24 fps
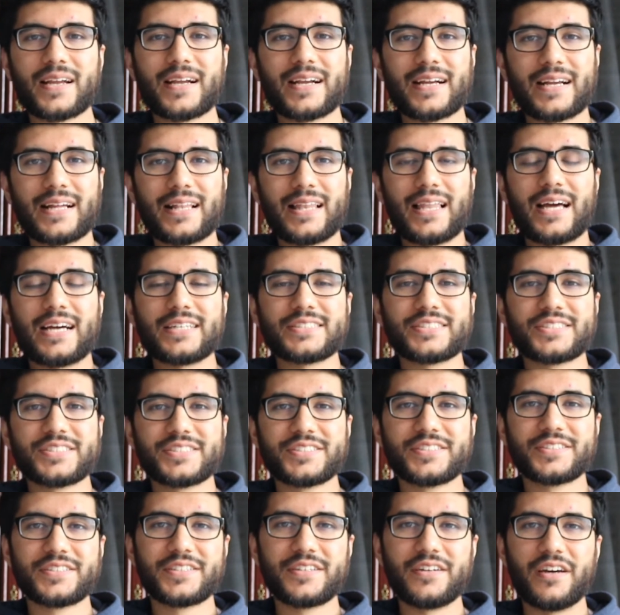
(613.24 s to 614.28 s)
glass
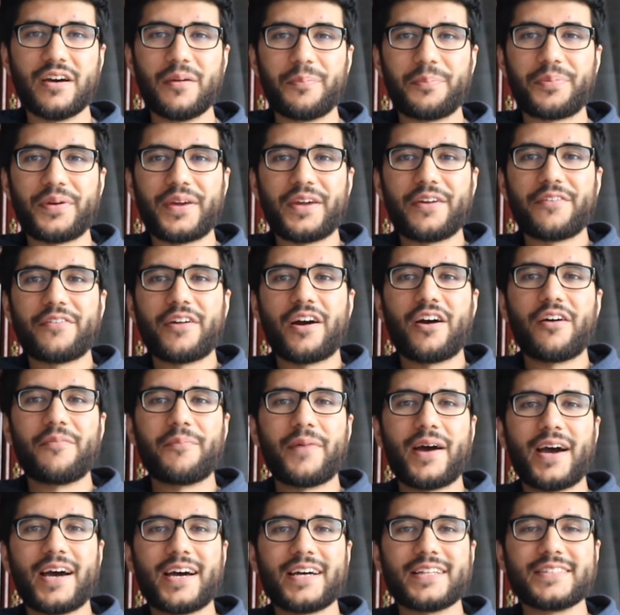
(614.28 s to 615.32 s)
appear out of
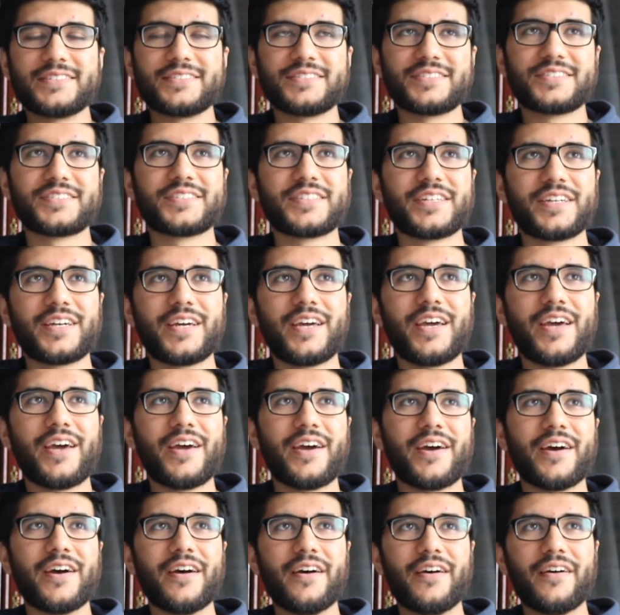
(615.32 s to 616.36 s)
my hands.
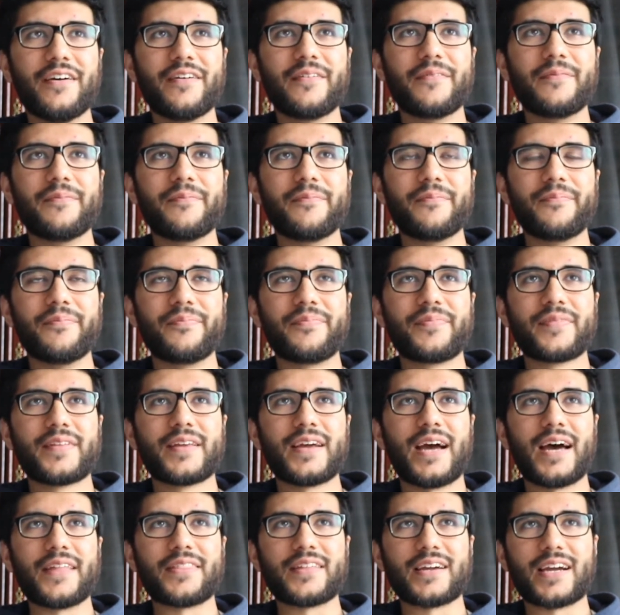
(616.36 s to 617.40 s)

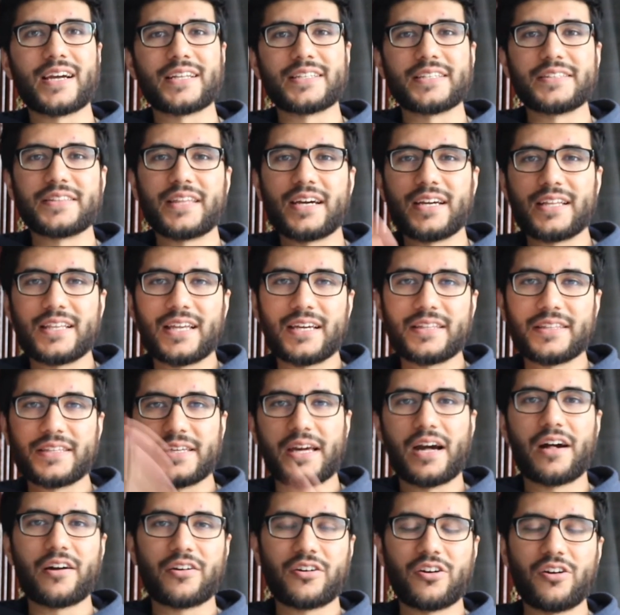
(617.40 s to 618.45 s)
I think I did that in like the
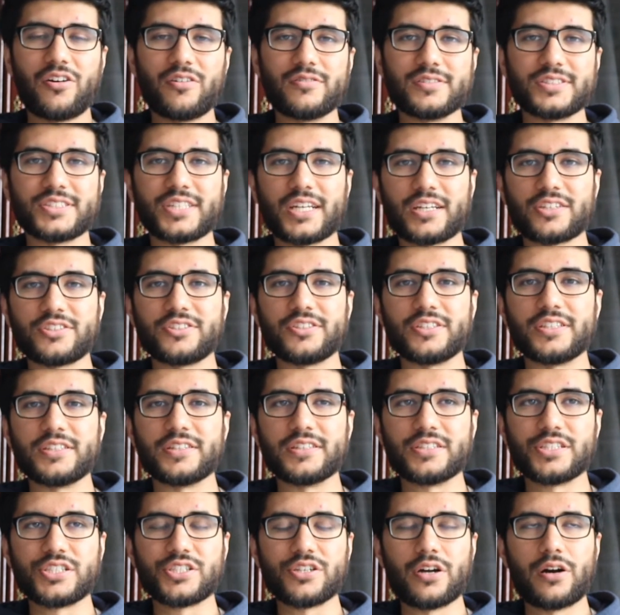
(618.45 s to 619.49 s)
alcohol section in the
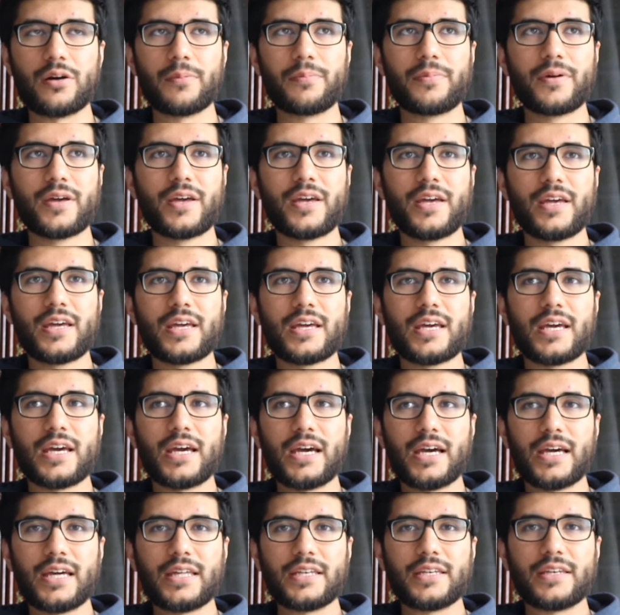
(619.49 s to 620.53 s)
shop.
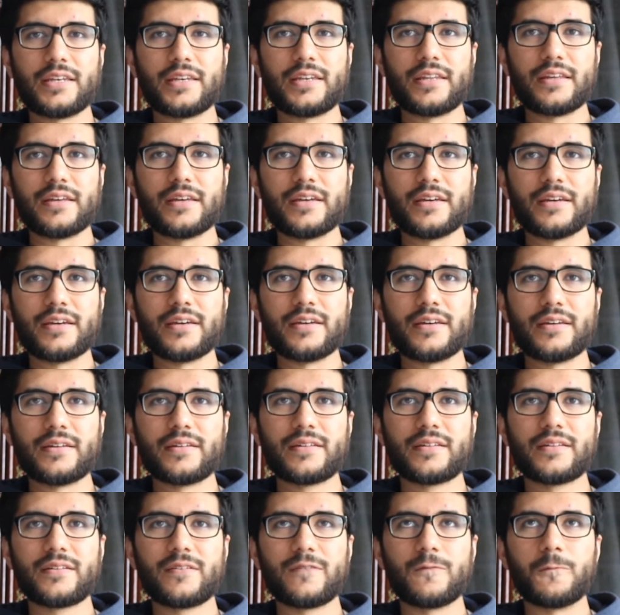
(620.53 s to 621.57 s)
And
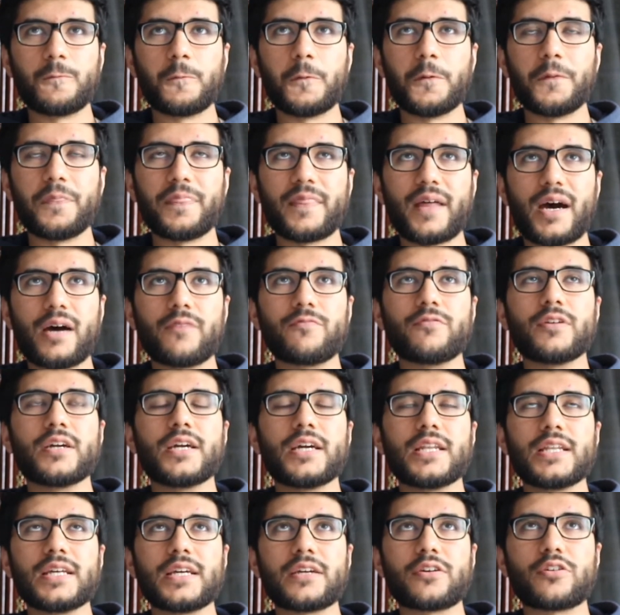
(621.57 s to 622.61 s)
one that
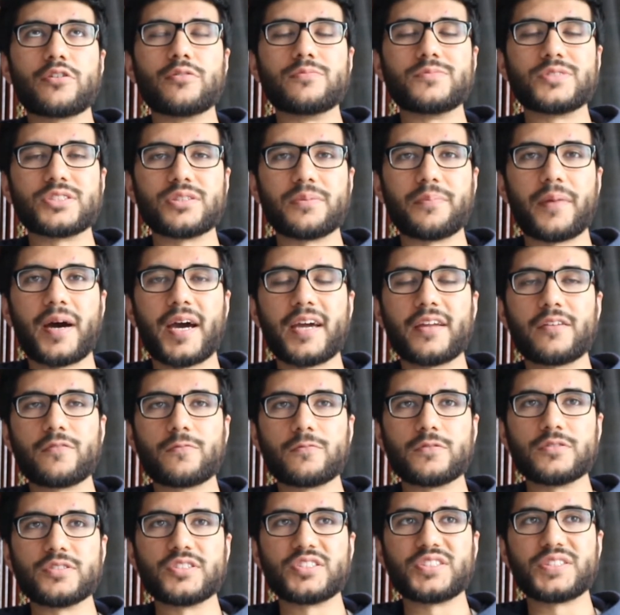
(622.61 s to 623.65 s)
really comes to mind
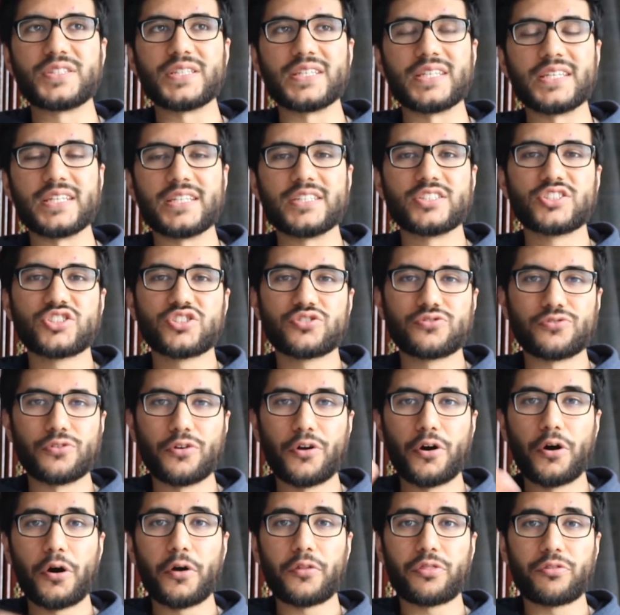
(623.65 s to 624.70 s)
was the
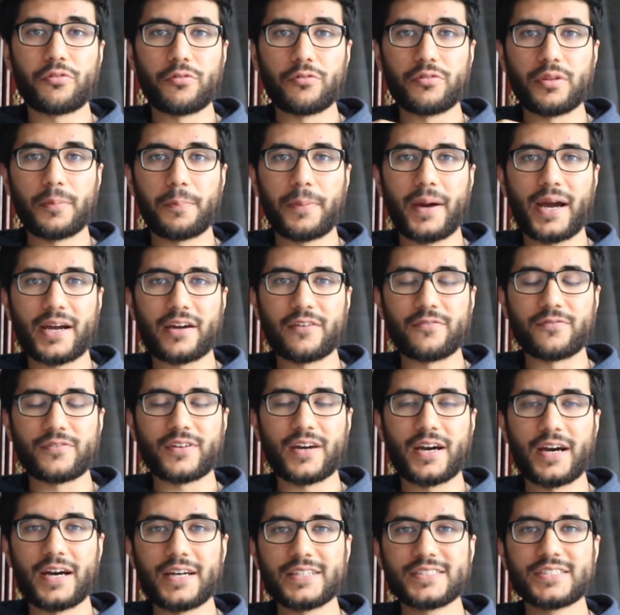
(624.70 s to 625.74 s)
straw through the pack of
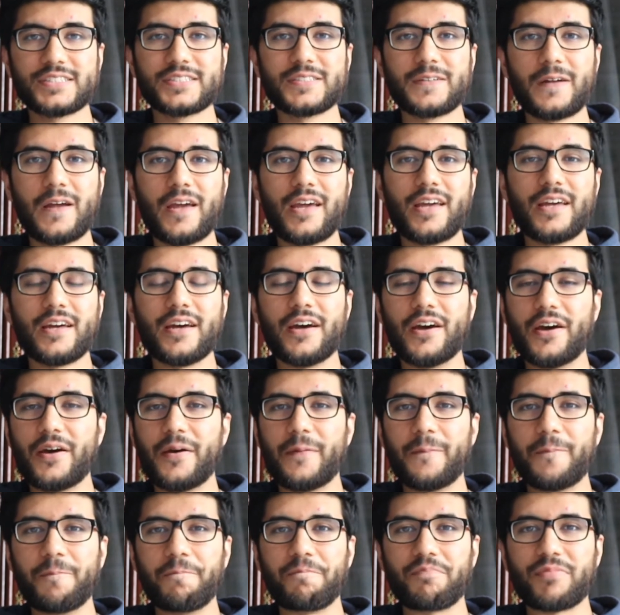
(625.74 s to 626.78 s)
cards.
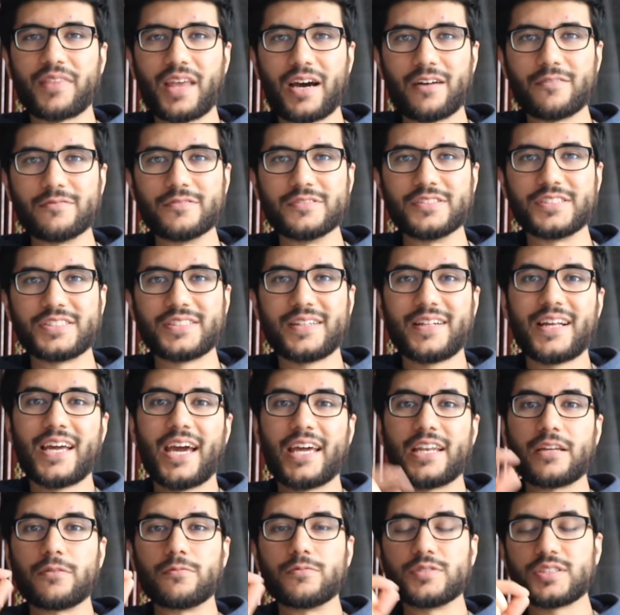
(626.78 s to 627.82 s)
That was,
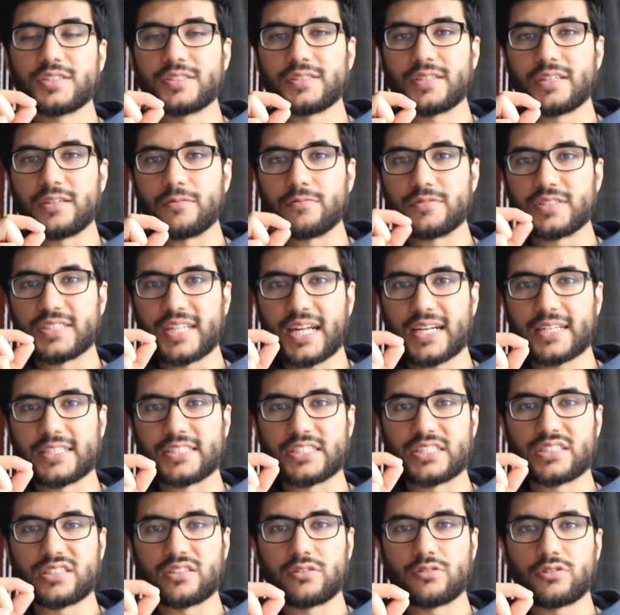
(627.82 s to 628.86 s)
and it was like a
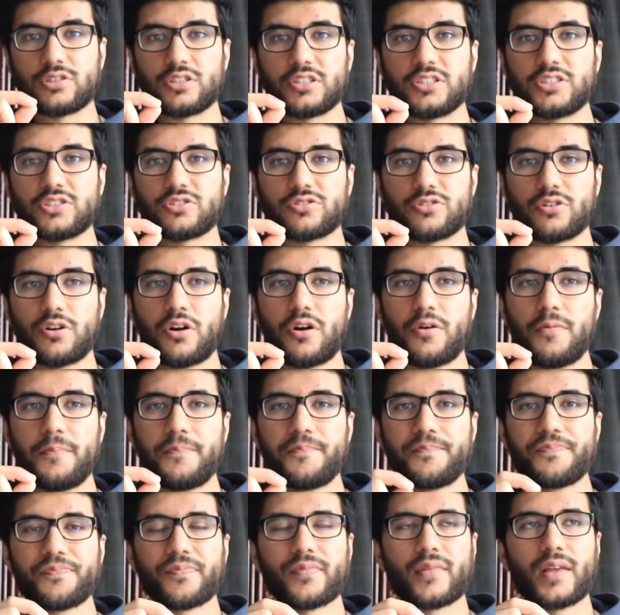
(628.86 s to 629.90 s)
slushy straw.
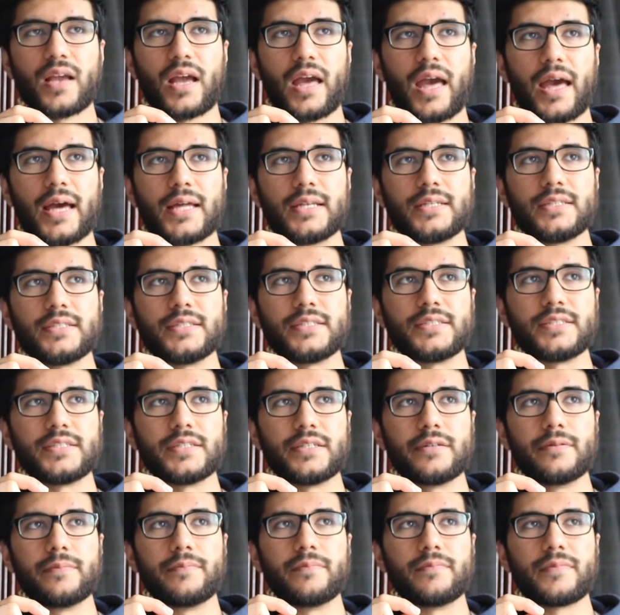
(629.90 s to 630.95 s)
And
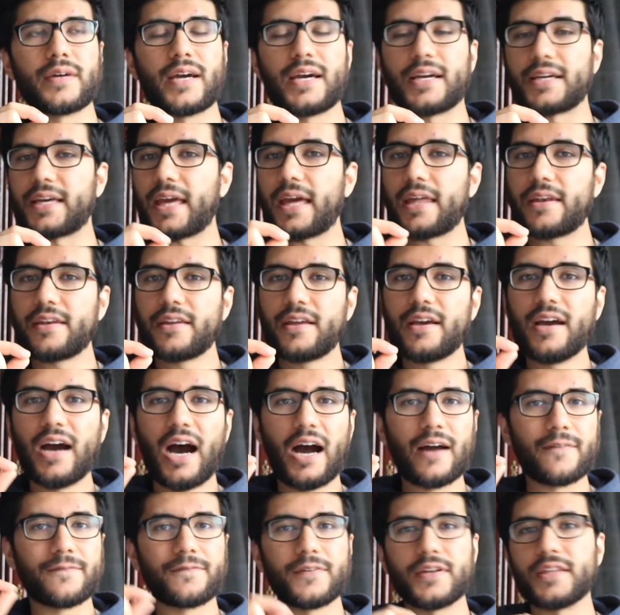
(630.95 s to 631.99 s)
again,
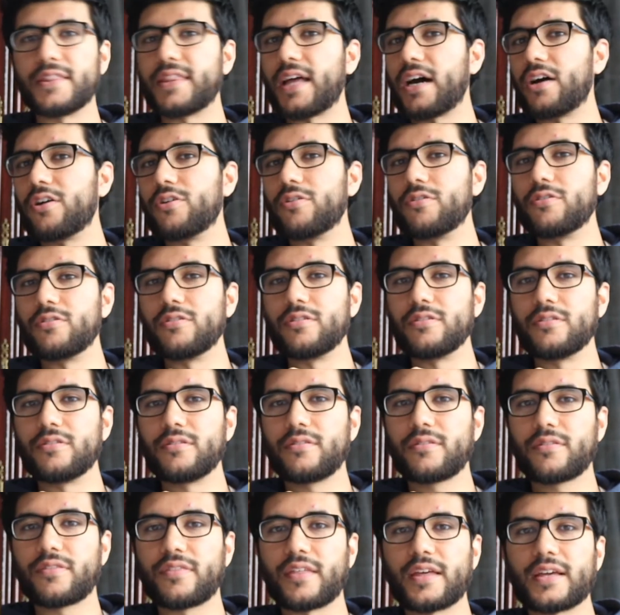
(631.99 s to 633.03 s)
I fitted that whole
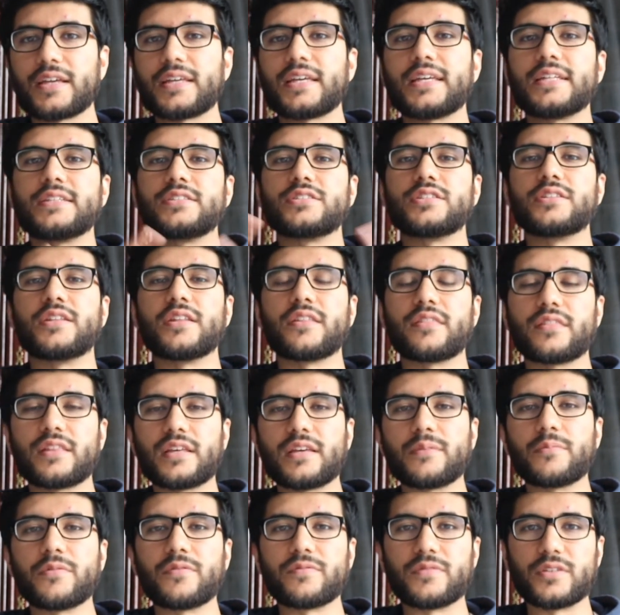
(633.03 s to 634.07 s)
thing into the
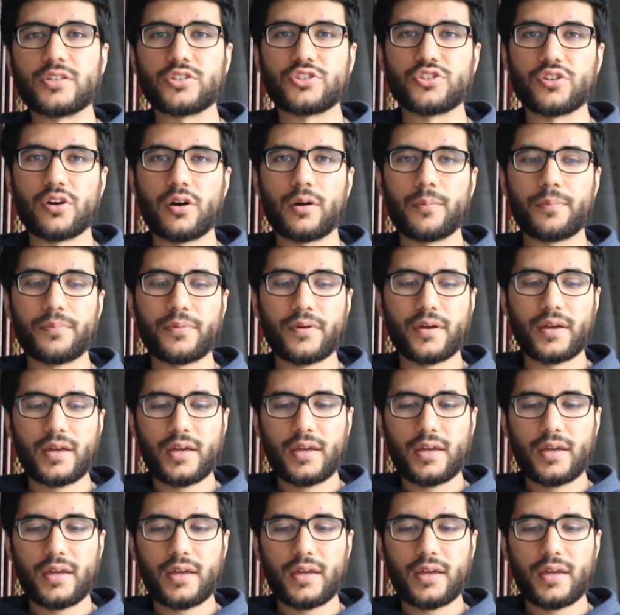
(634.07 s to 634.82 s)
theme of the shop.